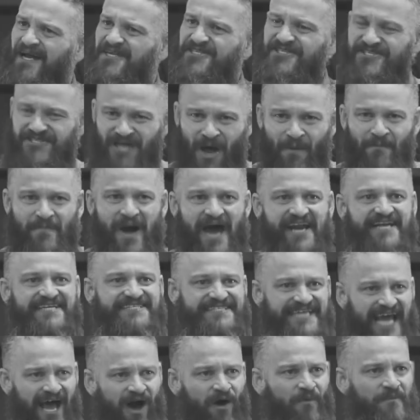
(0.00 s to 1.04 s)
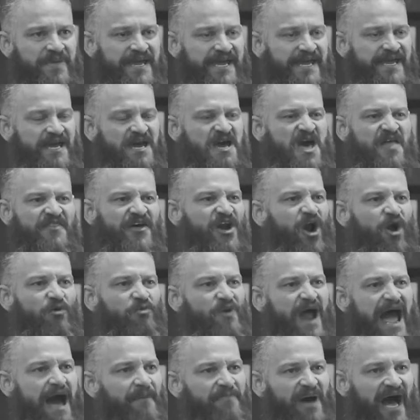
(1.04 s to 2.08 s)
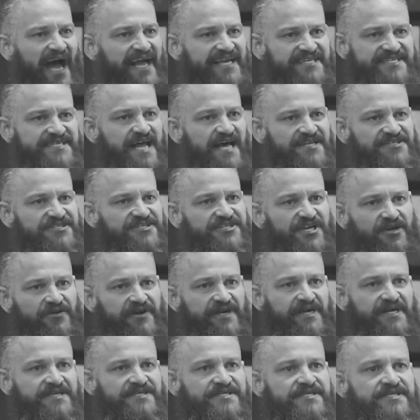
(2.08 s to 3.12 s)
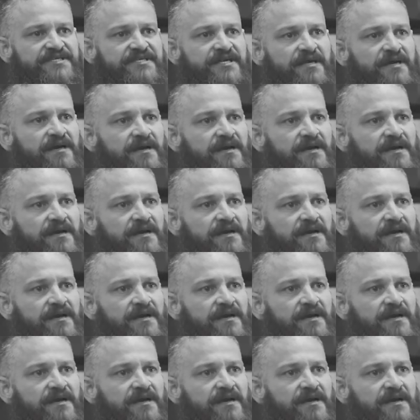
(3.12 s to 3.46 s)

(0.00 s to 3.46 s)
Somebody tell me that our rabbi is not serious.